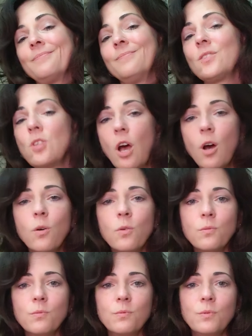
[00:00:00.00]

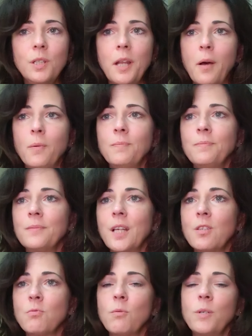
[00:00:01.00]
So,
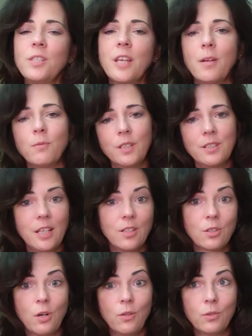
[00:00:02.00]
that's what we said when we said
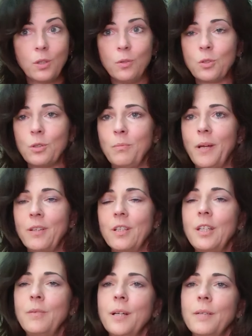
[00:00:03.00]
it's called culturally bound
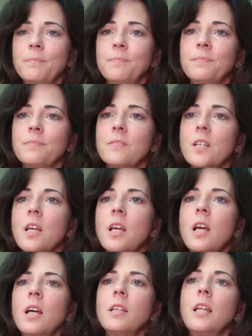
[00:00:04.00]
anyway.
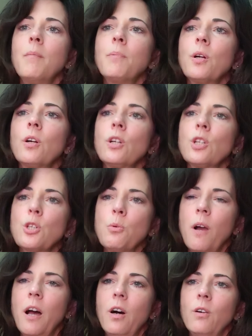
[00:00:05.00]
Number
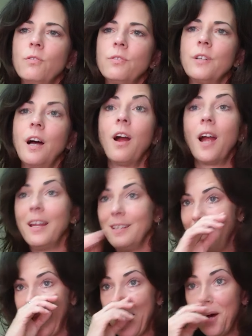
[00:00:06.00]
12. All right,
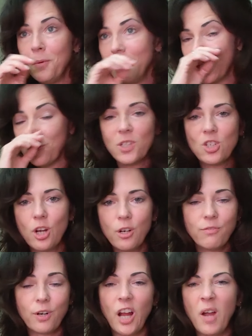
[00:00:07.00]
now we switch
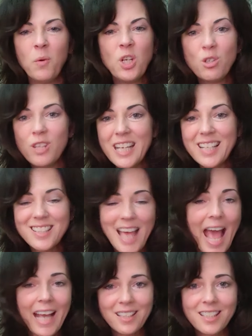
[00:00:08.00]
over and we do the
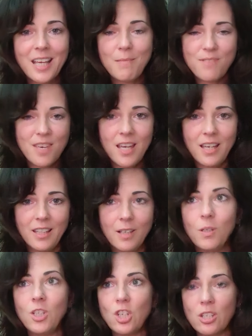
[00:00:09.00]
exact same thing
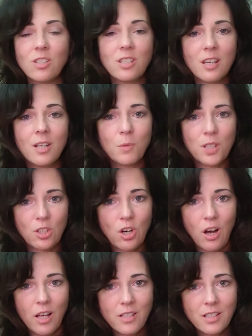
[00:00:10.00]
that we just did with the
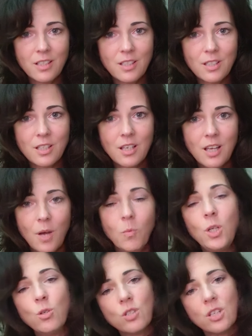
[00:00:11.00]
causes.
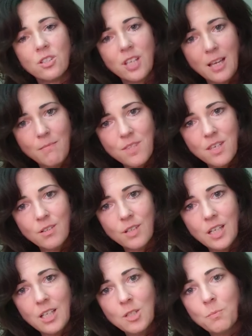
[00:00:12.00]
We use the same
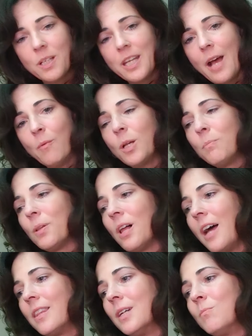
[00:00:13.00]
theories, but now we
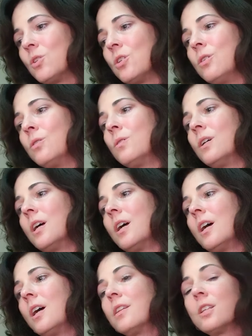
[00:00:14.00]
apply them to
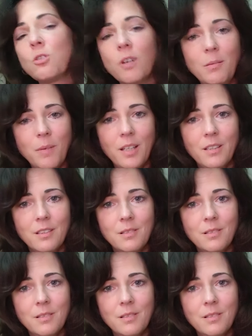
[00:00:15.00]
the treatment.